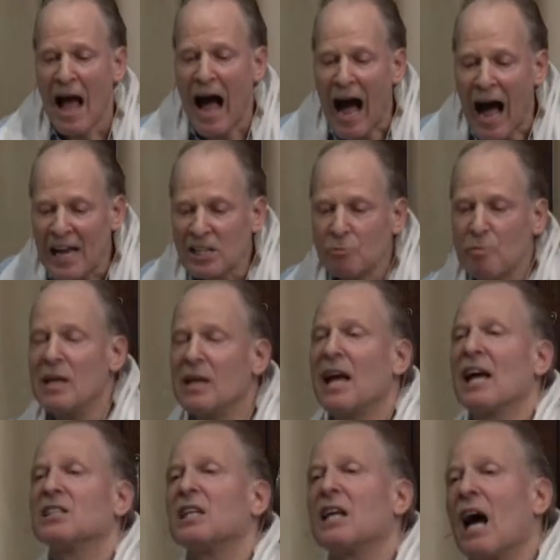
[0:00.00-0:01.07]
I speak
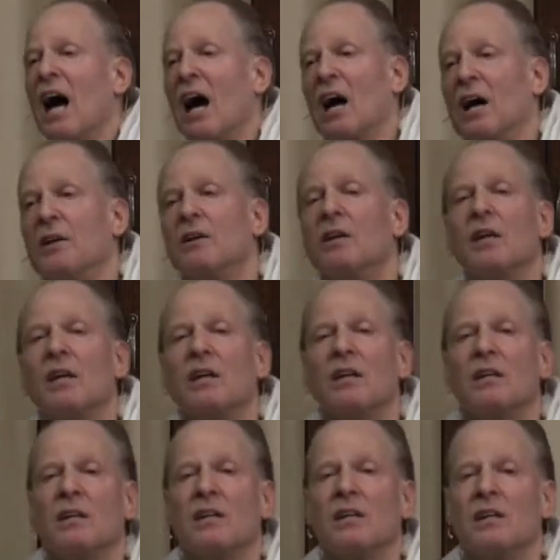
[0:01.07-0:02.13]
as God
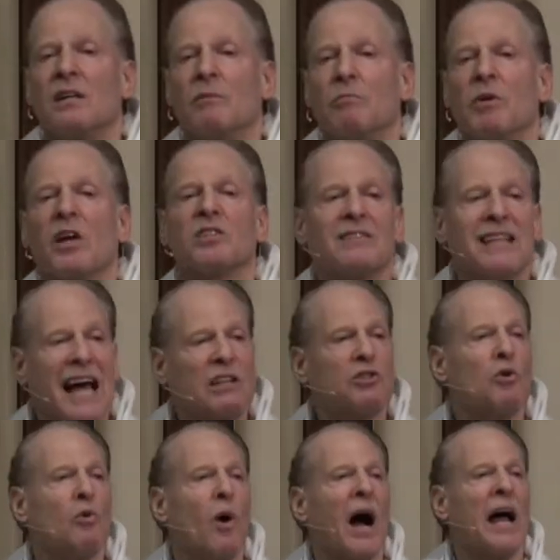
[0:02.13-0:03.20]
because that's
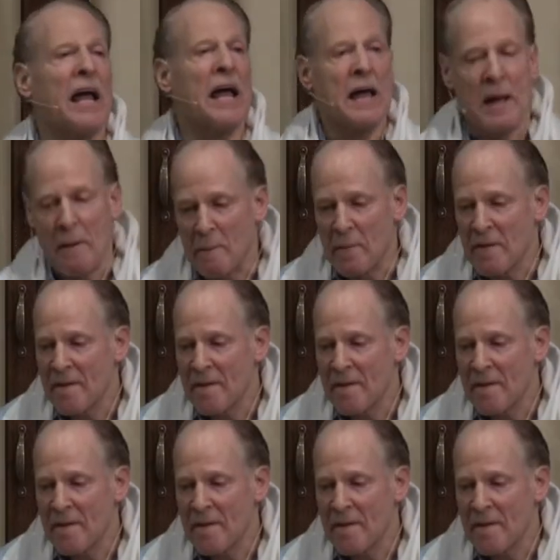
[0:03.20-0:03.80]
who I am.